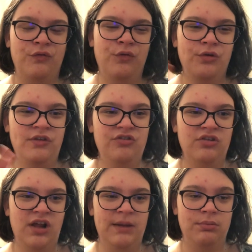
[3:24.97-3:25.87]
4th of
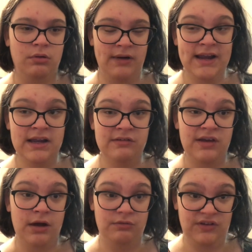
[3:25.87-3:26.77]
July parade
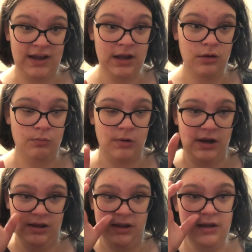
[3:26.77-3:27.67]
downtown where
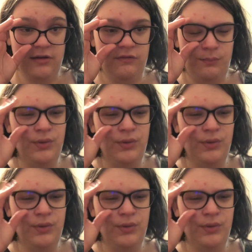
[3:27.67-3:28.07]
I live,